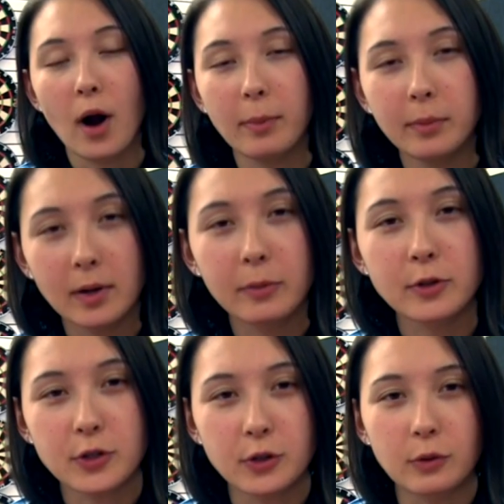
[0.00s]
Problem
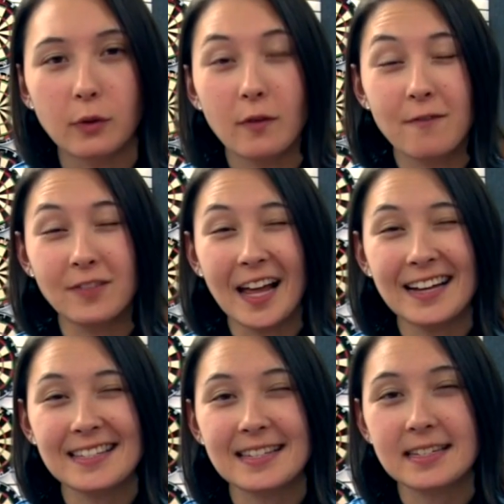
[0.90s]
number two,
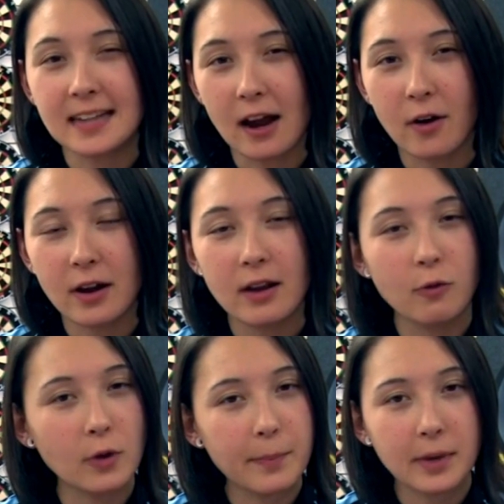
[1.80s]
flights
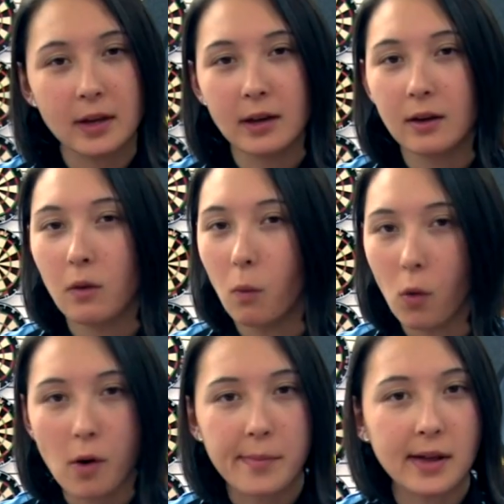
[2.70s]
tearing, ripping,
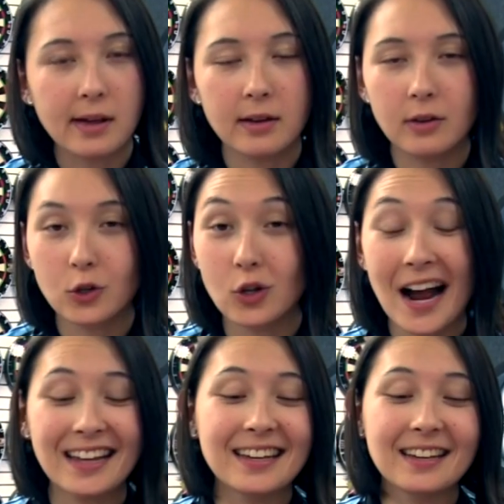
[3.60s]
warping,
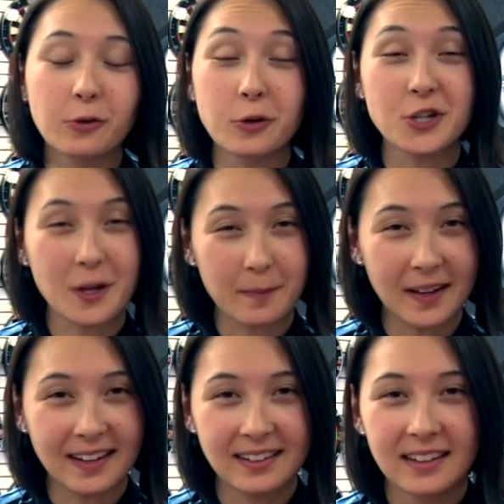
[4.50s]
cracking, or
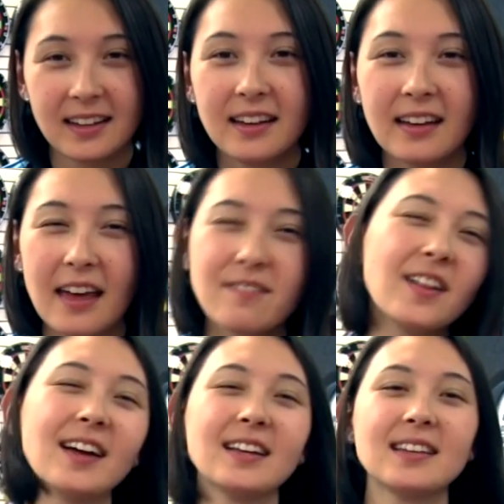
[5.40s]
chipping. 8
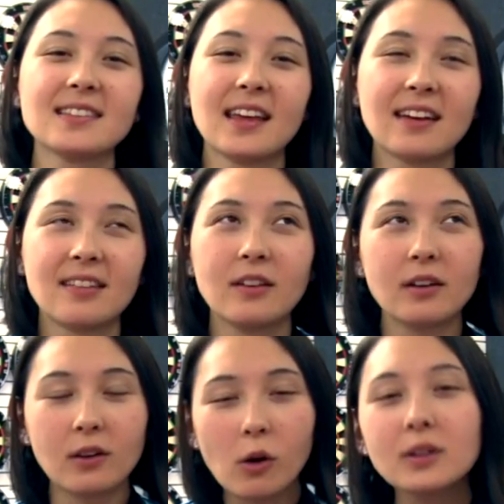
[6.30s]
Flight is like
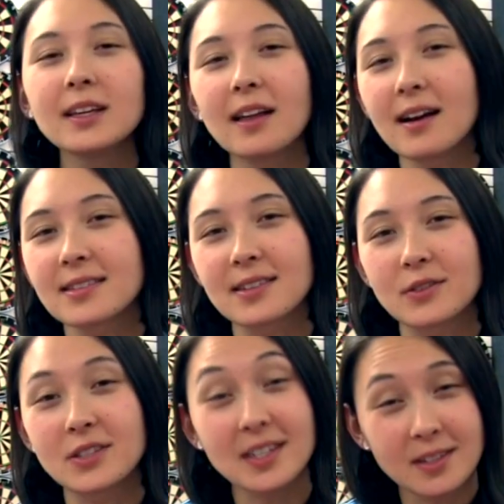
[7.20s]
the Goldilocks
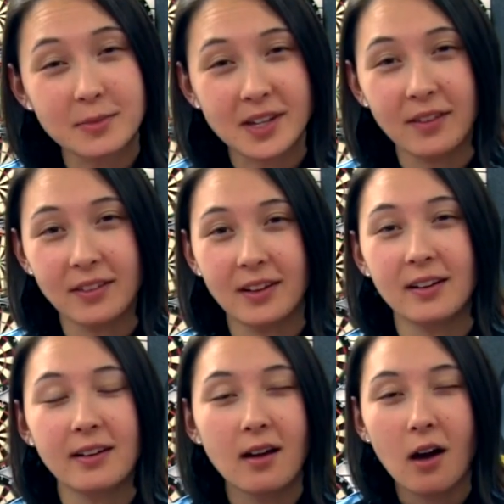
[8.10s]
of systems out
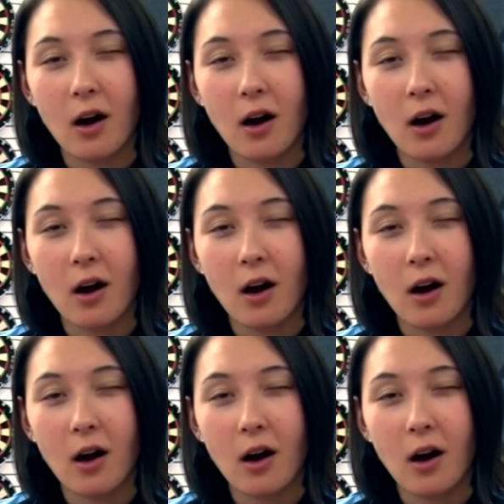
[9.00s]
there.